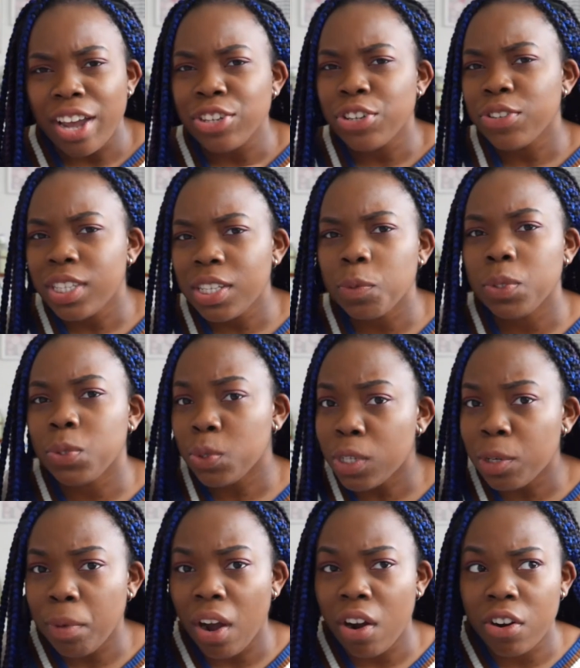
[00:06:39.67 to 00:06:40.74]
I don't think we talk
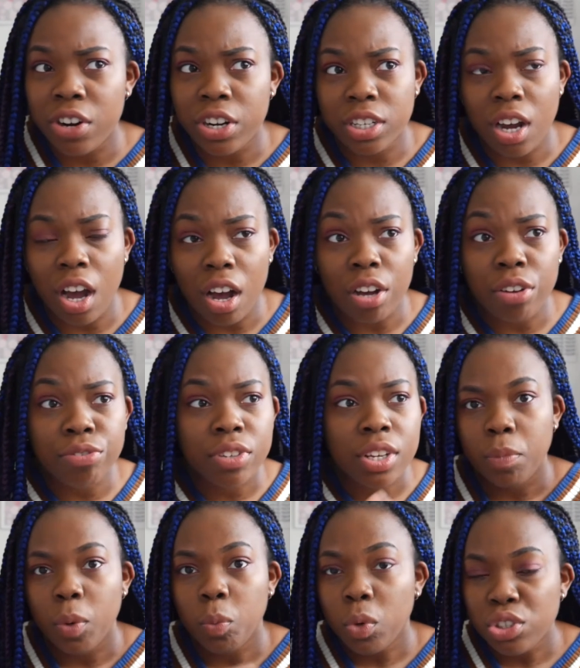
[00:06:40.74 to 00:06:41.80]
about her enough,
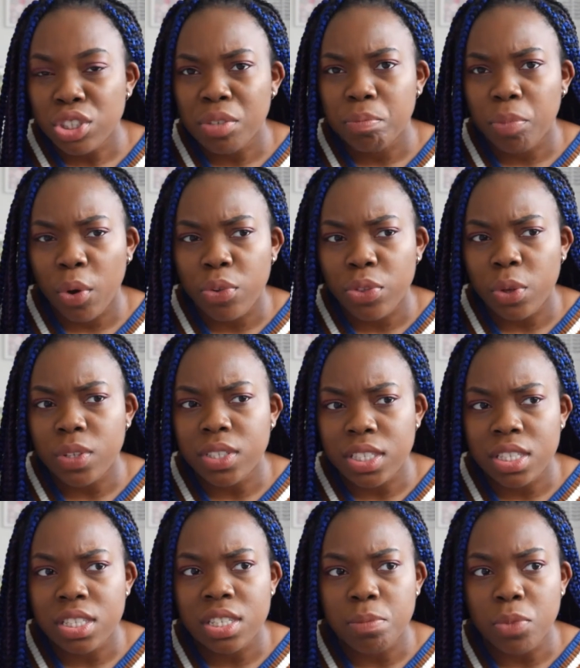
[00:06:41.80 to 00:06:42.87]
but watching both those
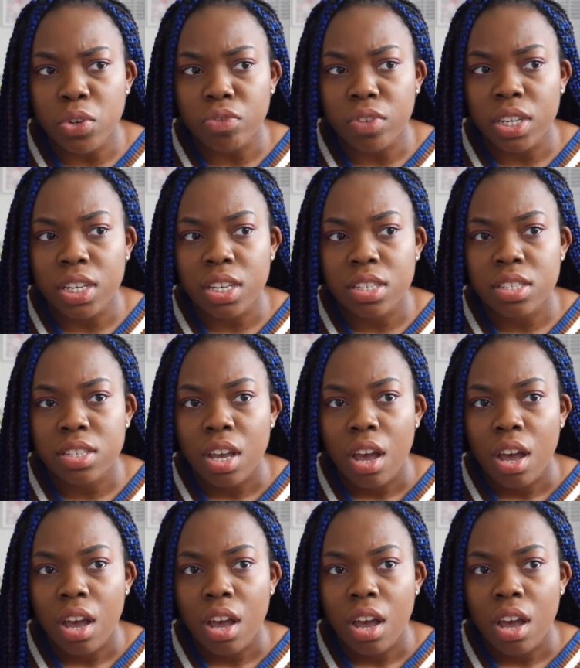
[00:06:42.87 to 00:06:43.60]
Disney movies